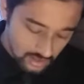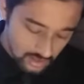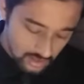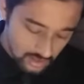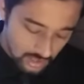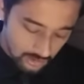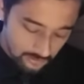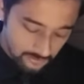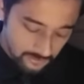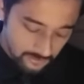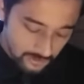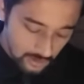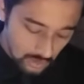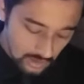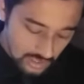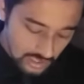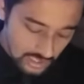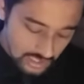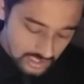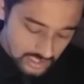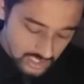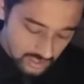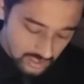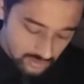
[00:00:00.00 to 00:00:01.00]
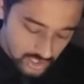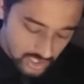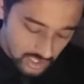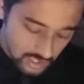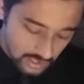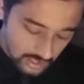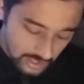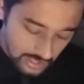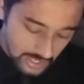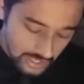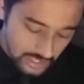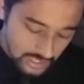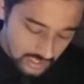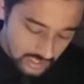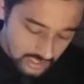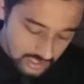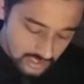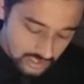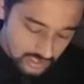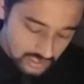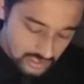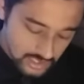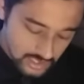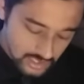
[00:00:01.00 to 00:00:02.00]
Now fuel consumption rate
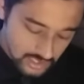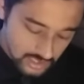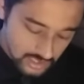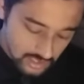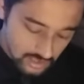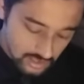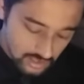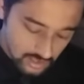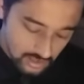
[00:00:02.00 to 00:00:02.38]
is